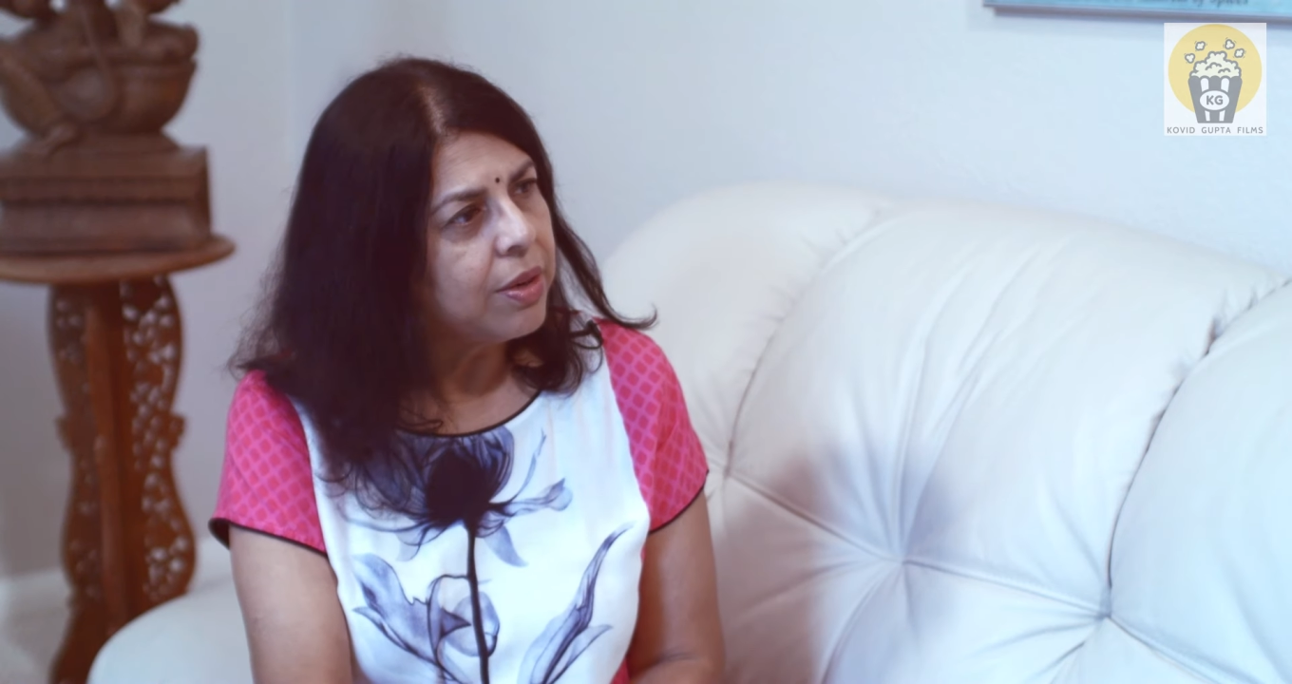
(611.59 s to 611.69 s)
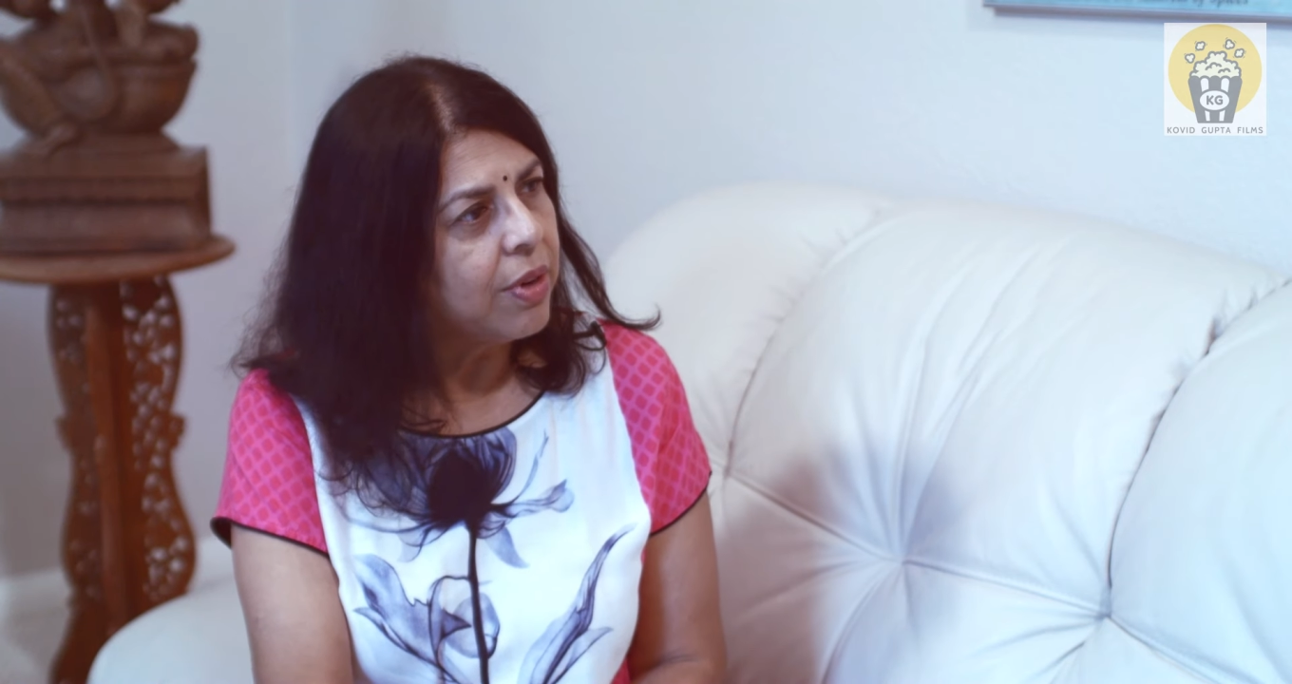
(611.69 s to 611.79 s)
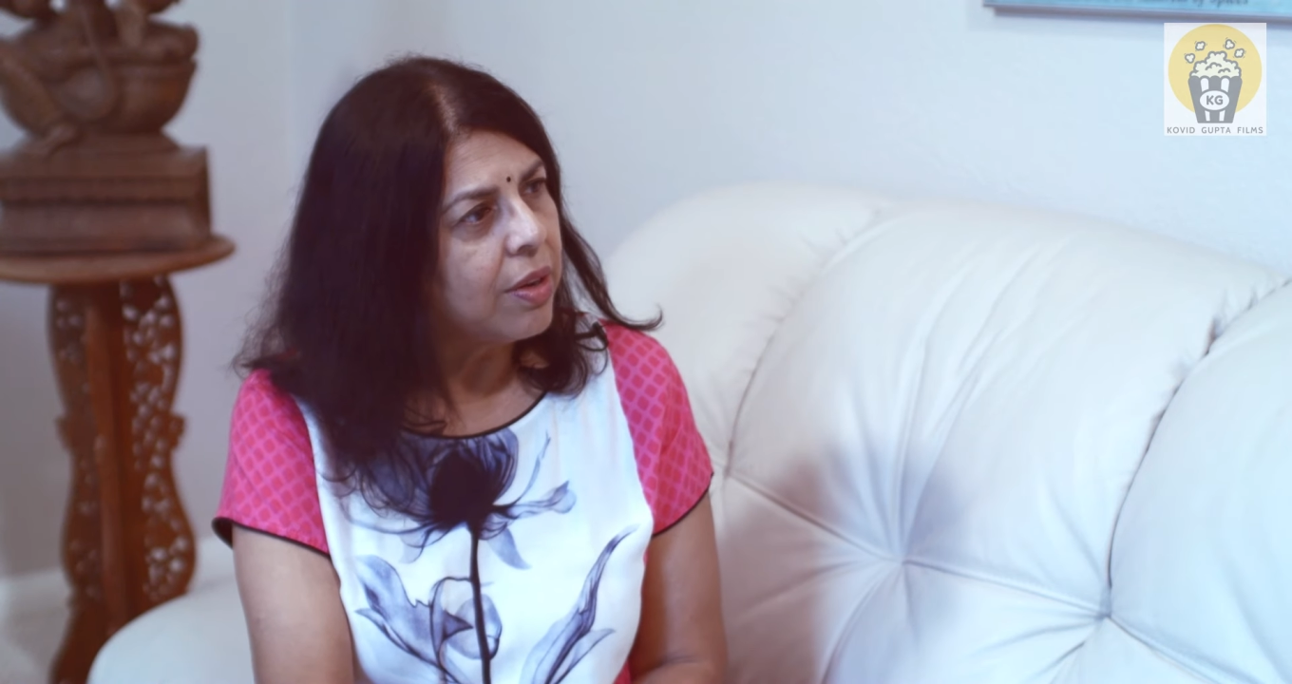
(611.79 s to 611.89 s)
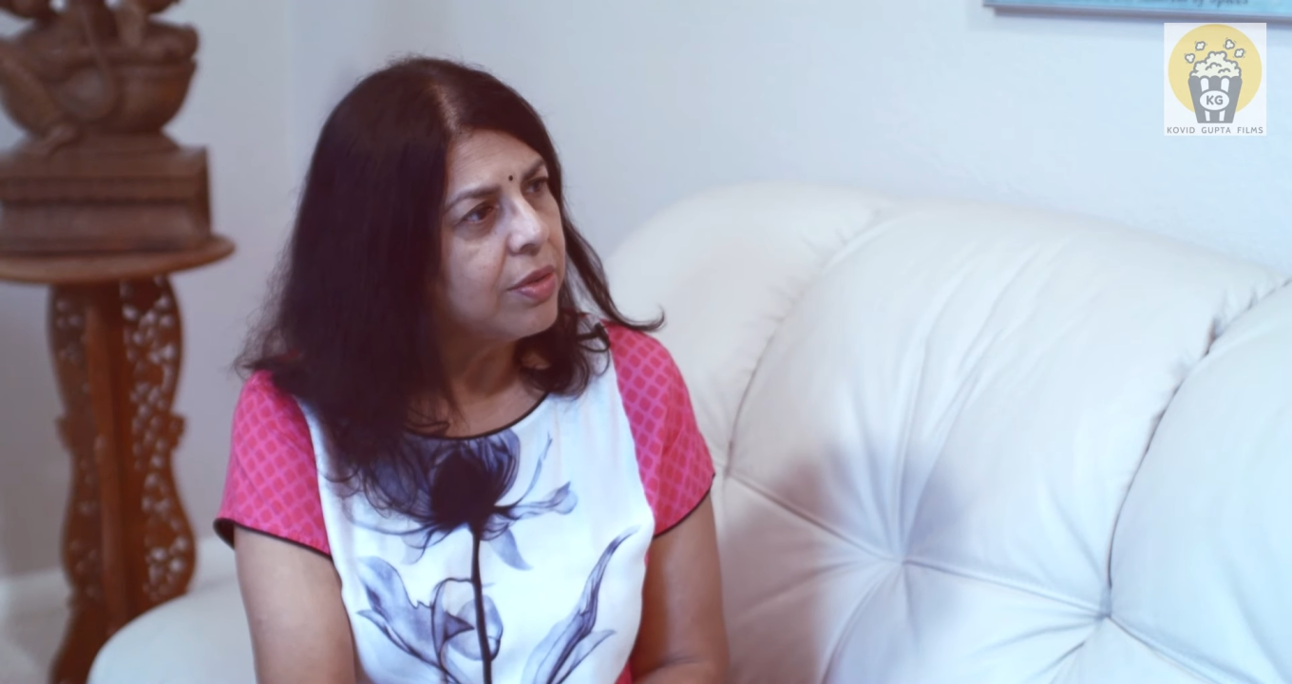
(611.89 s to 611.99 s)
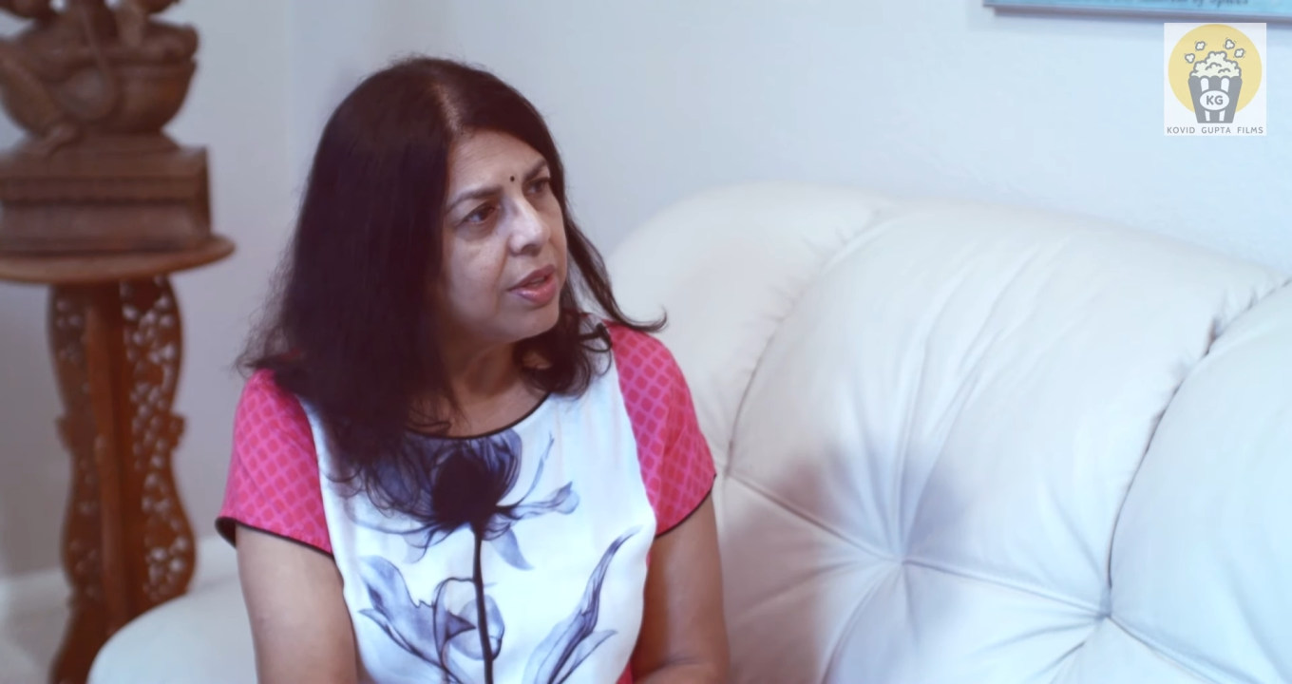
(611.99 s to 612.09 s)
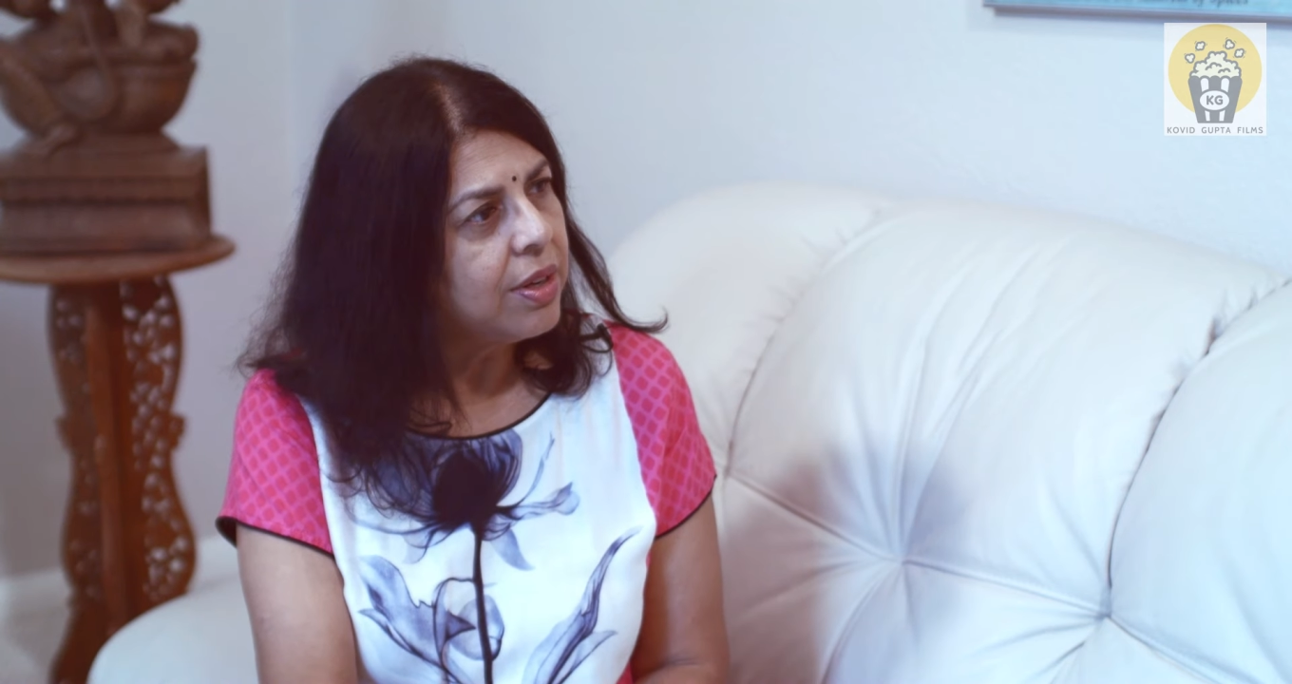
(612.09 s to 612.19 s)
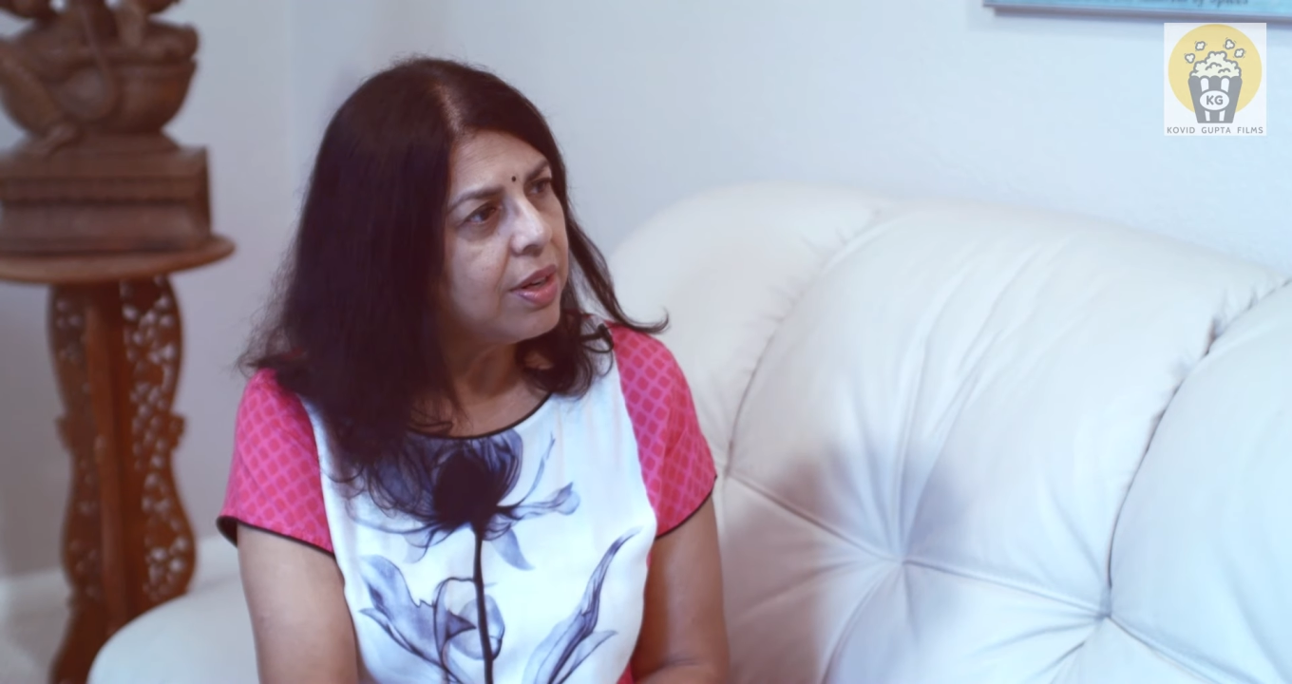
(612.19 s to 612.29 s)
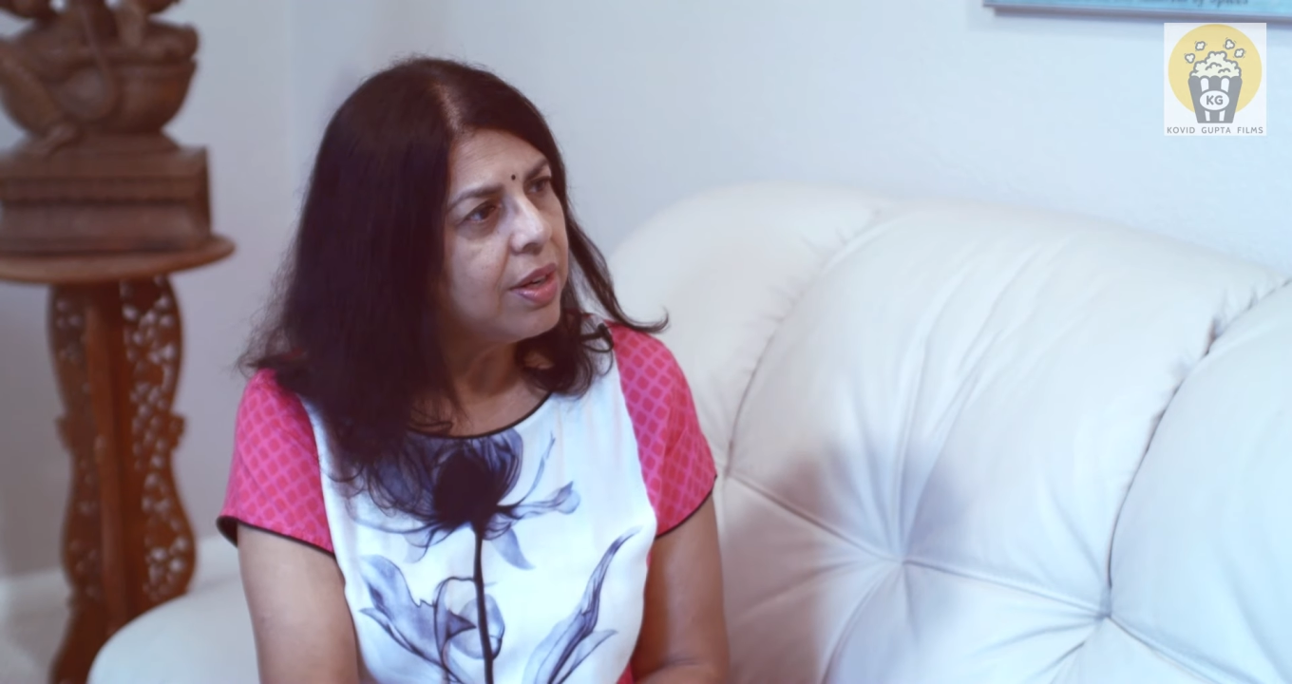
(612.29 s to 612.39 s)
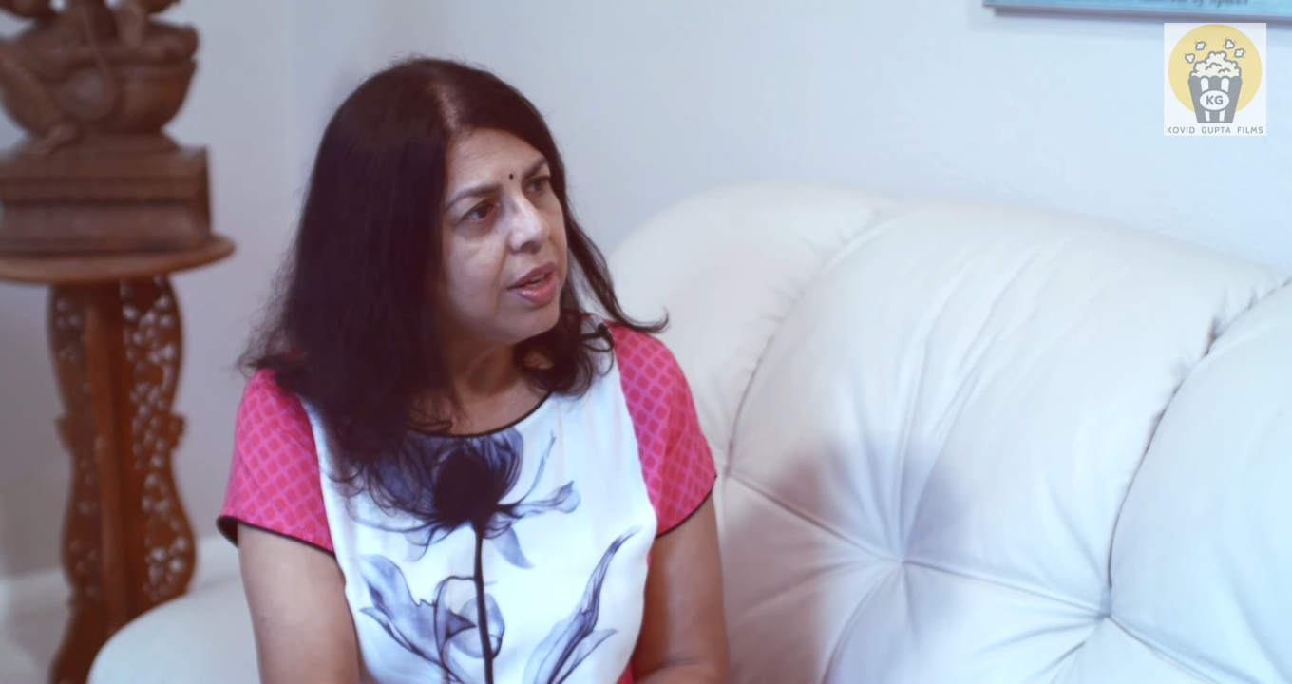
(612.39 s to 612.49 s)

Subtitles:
around her,